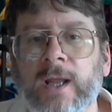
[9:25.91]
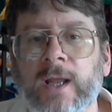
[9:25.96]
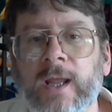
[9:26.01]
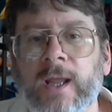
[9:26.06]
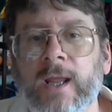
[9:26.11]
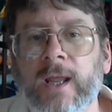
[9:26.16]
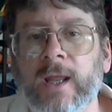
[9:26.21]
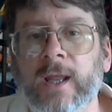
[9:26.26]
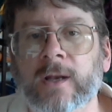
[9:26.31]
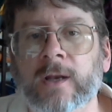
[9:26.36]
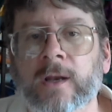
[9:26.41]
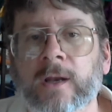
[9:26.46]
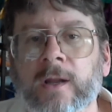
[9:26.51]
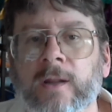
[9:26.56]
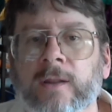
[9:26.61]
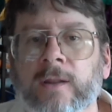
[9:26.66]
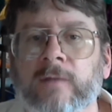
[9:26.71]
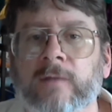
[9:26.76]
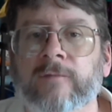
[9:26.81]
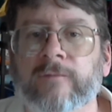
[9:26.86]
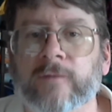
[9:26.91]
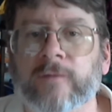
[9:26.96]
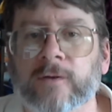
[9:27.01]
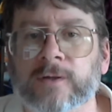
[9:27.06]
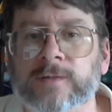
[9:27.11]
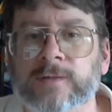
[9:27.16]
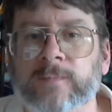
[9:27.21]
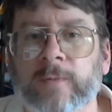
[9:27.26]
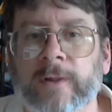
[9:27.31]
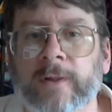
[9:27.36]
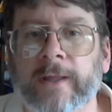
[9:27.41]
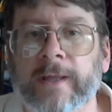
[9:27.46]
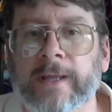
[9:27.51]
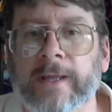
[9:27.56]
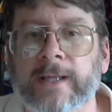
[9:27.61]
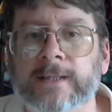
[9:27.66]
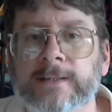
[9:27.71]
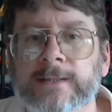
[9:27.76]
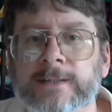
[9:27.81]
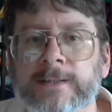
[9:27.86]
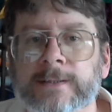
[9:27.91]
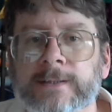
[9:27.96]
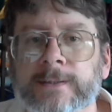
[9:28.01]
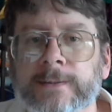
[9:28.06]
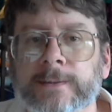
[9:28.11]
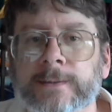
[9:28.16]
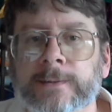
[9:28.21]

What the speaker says: in the first place.